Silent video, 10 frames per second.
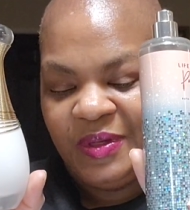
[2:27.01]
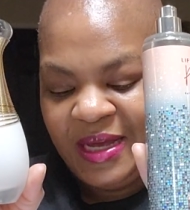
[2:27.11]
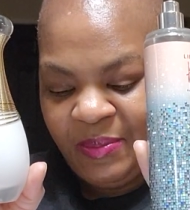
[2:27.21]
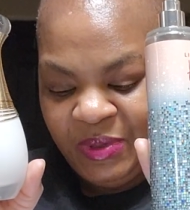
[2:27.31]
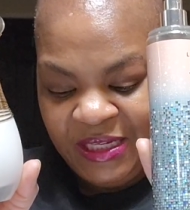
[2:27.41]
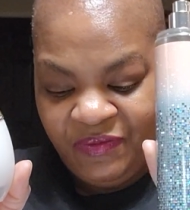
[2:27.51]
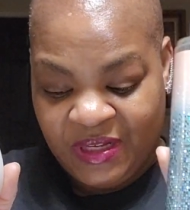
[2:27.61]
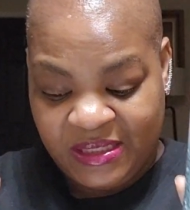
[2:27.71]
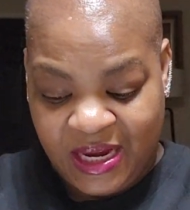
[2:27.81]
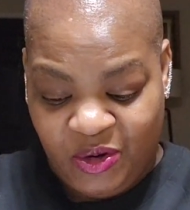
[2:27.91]
I believe
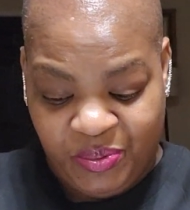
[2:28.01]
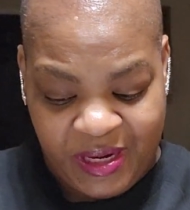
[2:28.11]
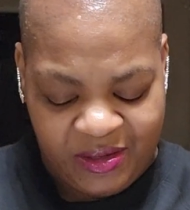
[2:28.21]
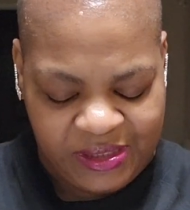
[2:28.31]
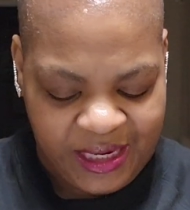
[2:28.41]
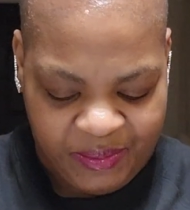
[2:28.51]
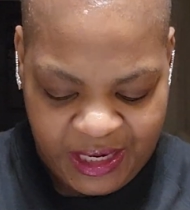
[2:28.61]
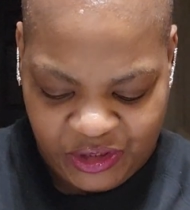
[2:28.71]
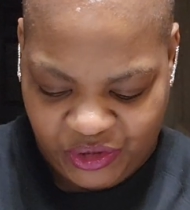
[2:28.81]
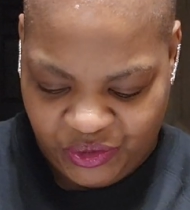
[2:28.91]
that's how you pronounce it. I'm
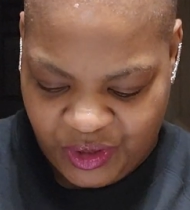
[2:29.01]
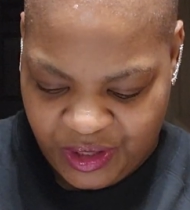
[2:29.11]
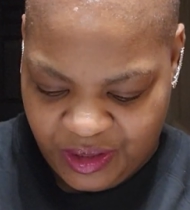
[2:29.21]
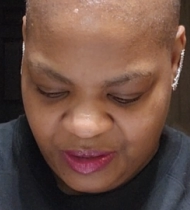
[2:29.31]
not sure.